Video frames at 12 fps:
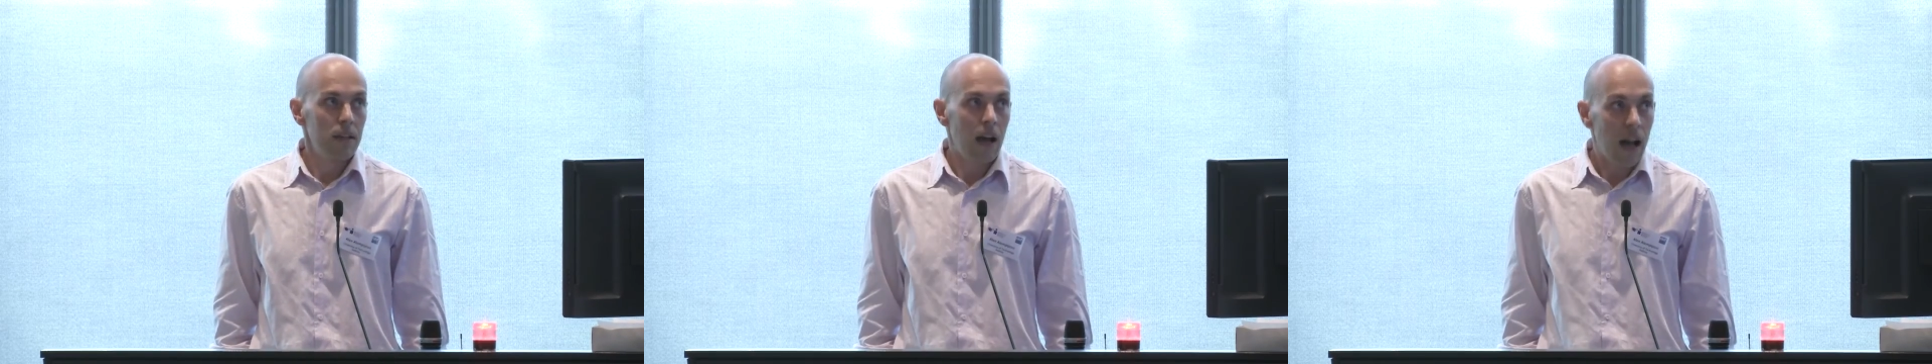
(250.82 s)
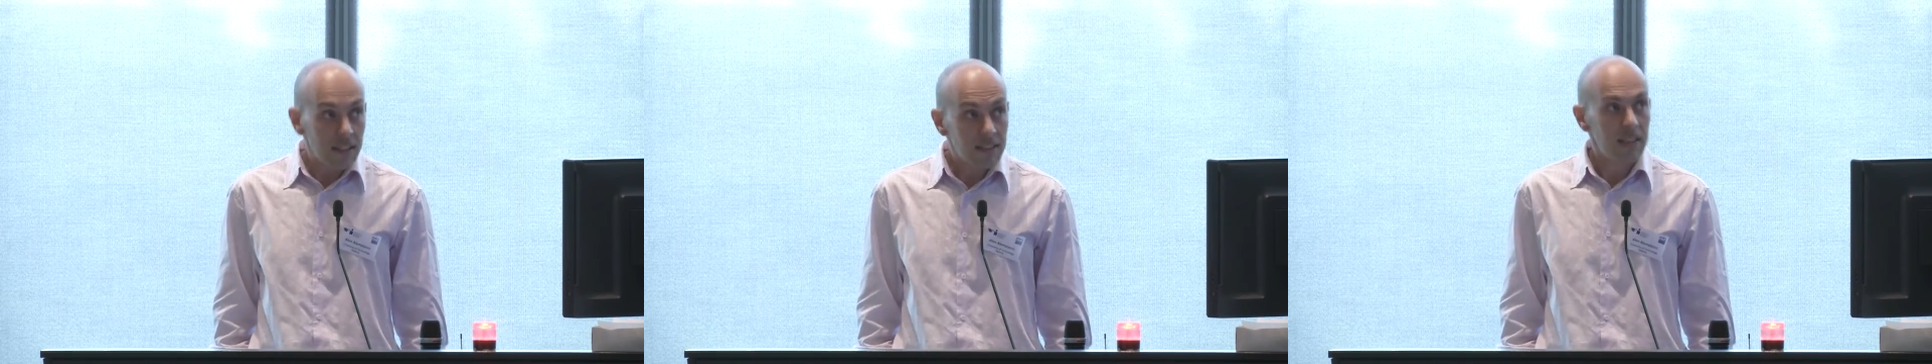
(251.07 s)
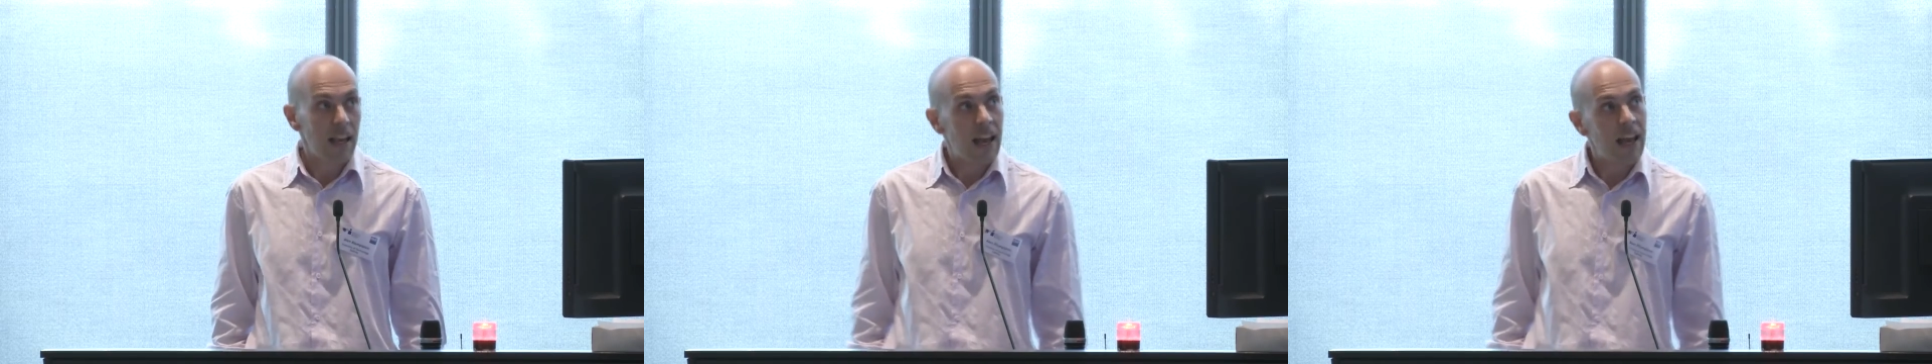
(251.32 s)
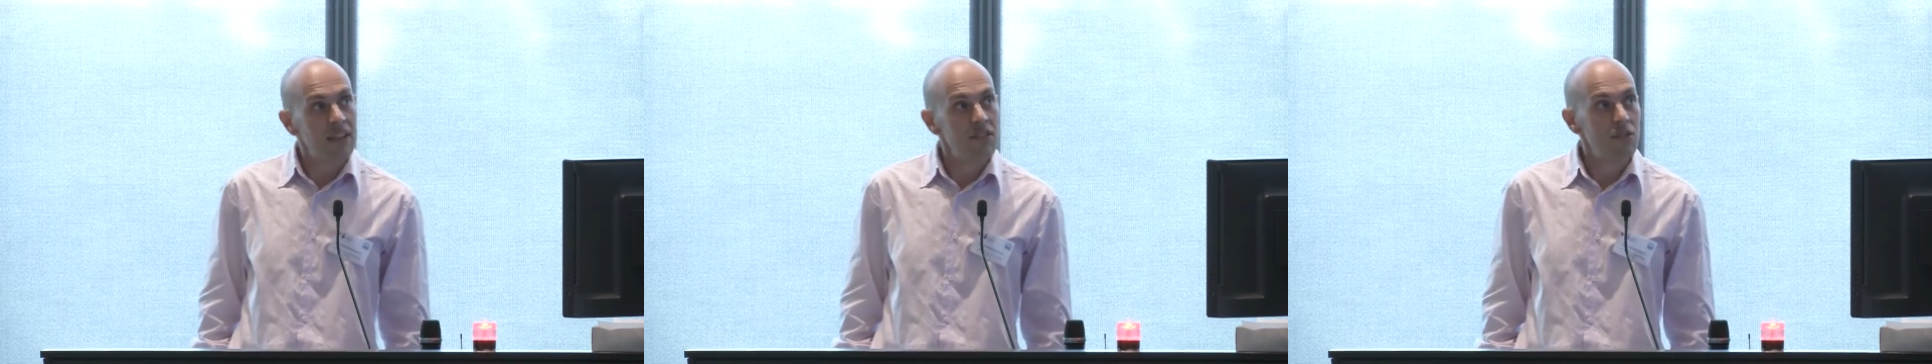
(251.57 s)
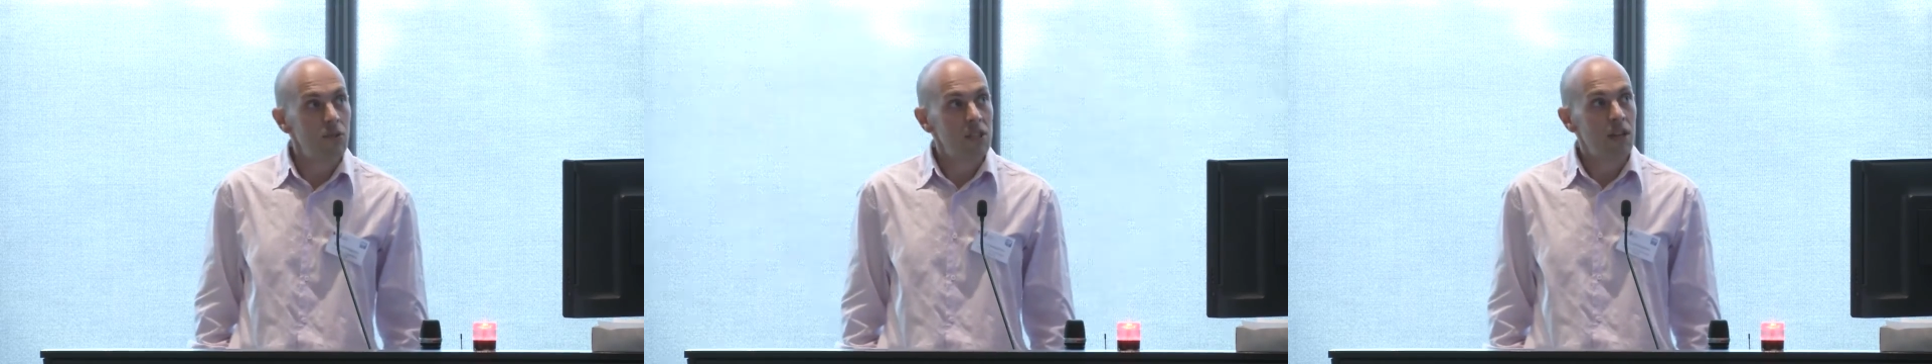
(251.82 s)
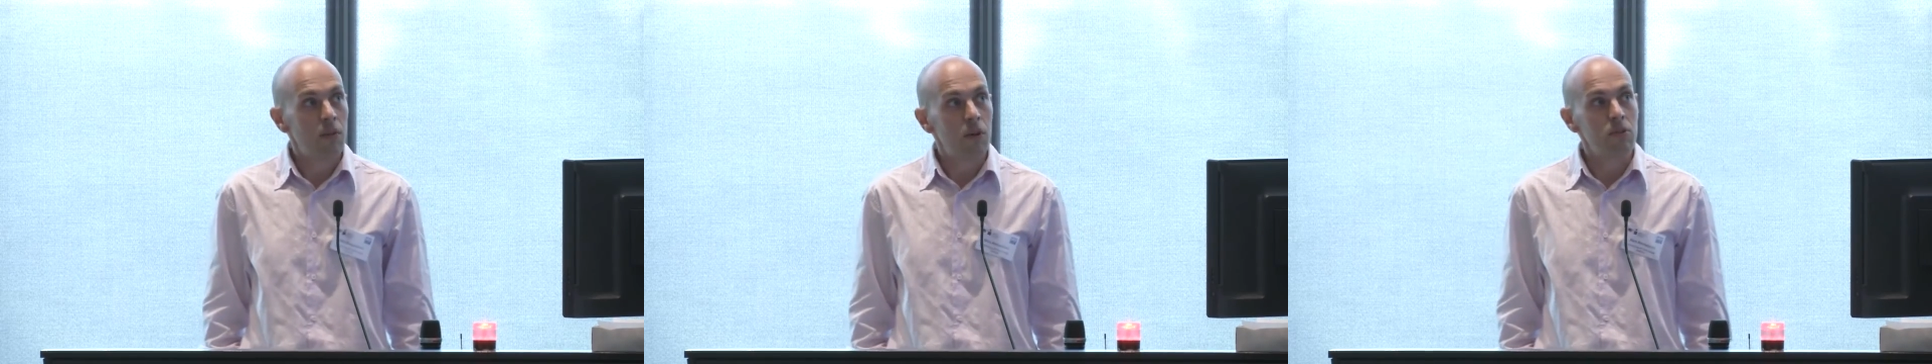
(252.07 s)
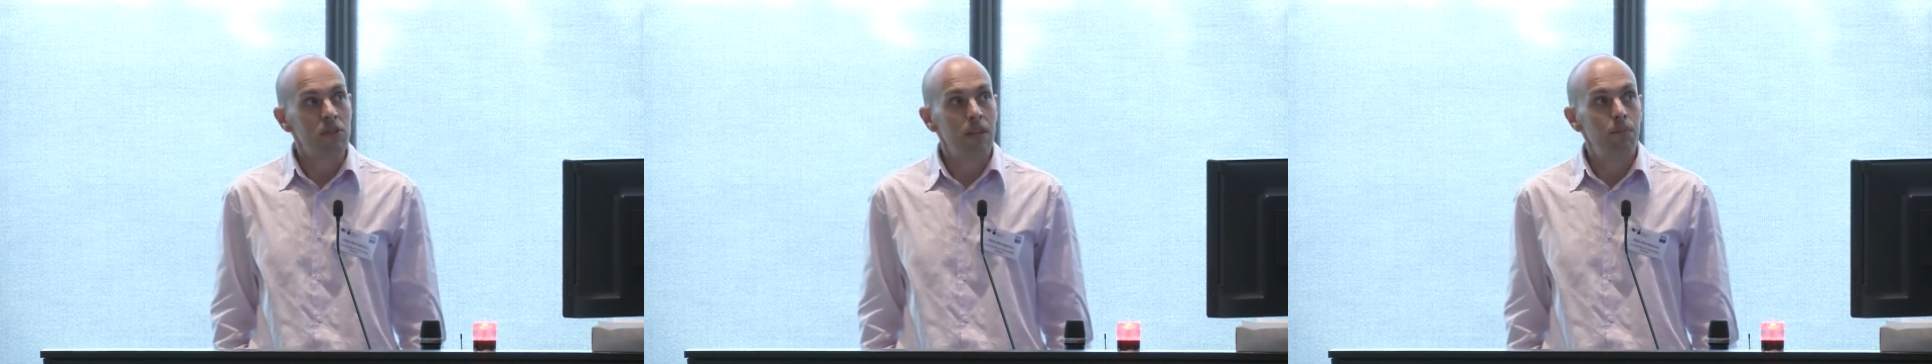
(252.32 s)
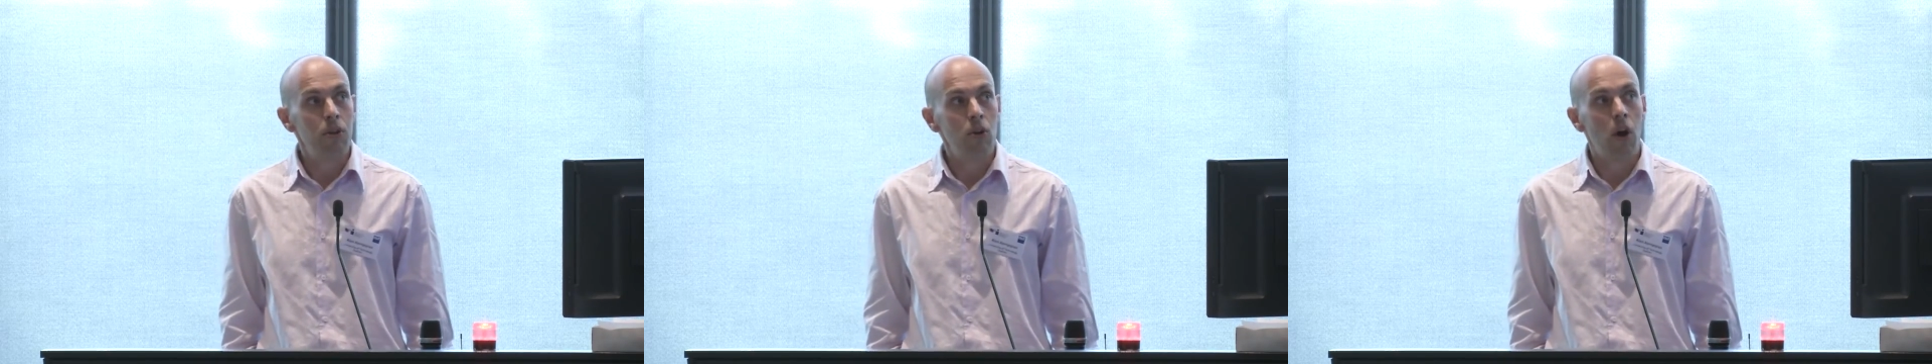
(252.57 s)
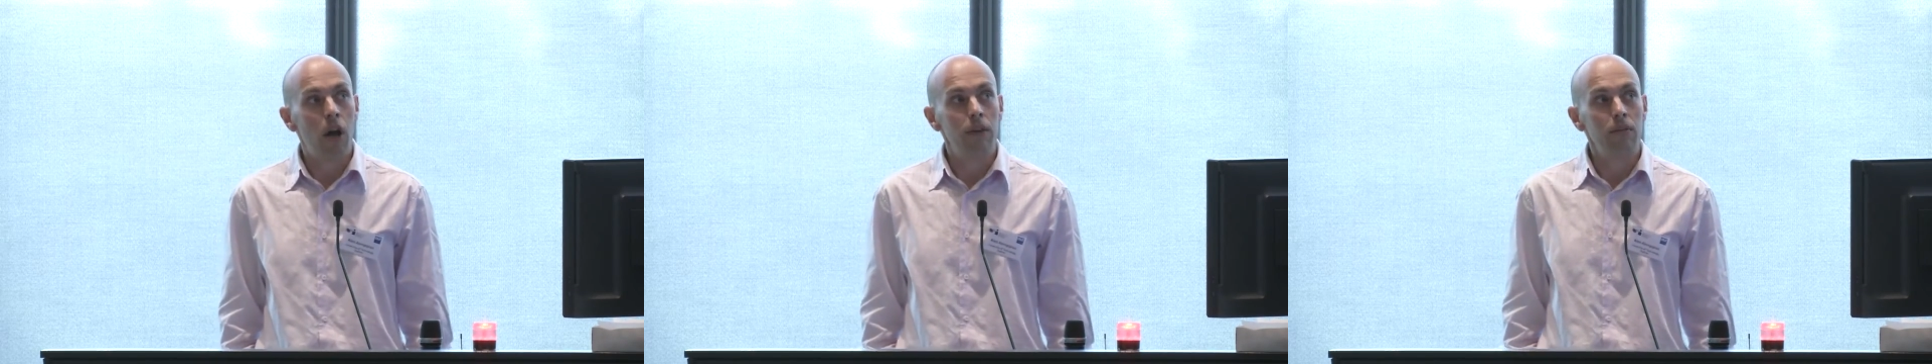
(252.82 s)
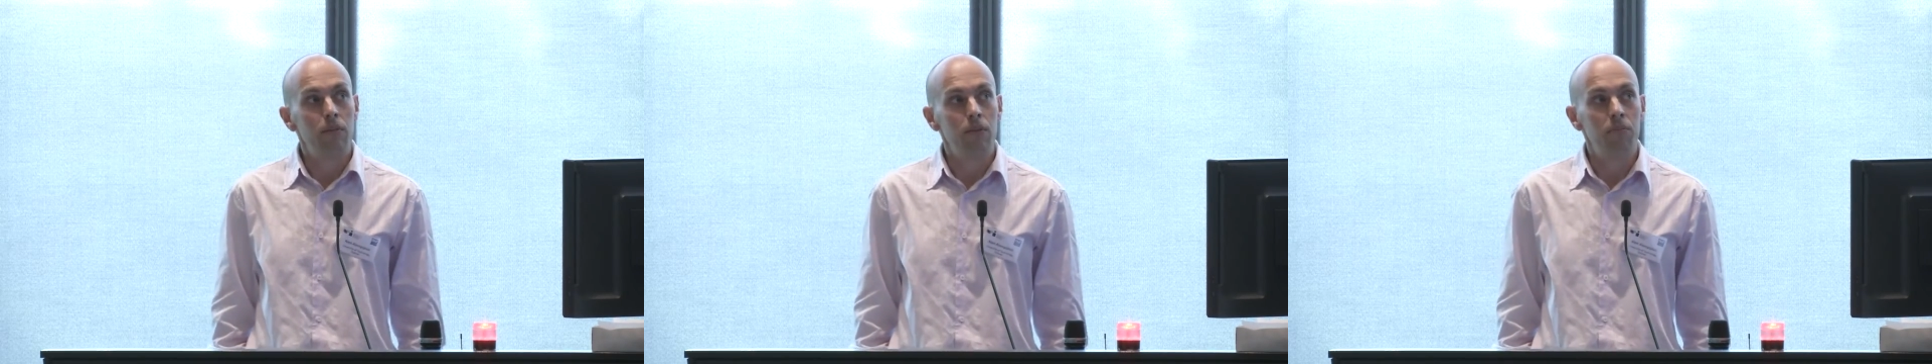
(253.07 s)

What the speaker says: us and New South Wales DPI,